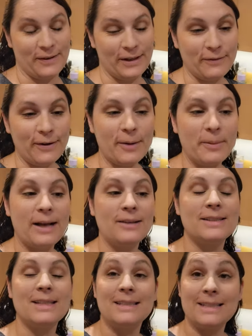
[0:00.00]
Valley
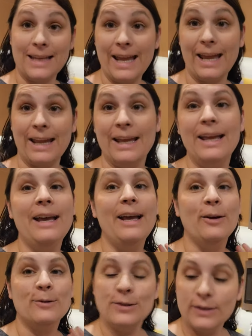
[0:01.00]
Farmhouse, and today
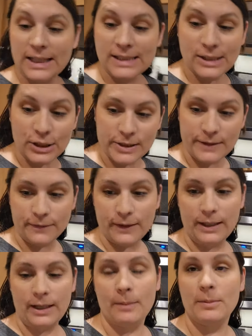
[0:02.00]
we're doing things a little
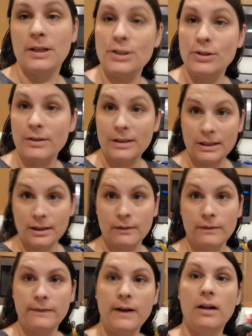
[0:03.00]
different. I'm going to do a little
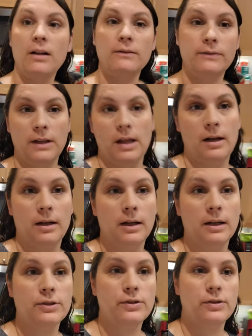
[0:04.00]
fall
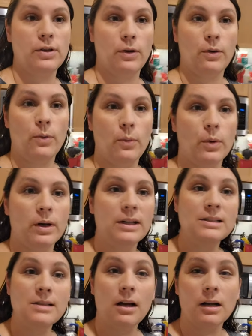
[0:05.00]
vlog, so we're going
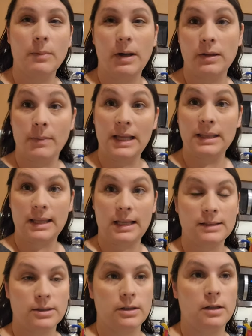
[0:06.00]
to talk about, the main
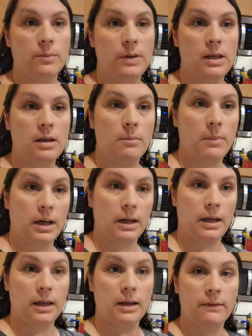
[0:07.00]
things are going to be
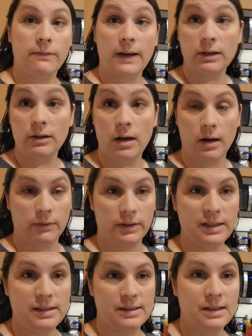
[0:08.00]
my final
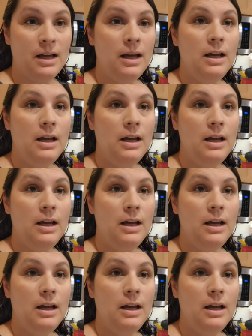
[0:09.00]
harvest.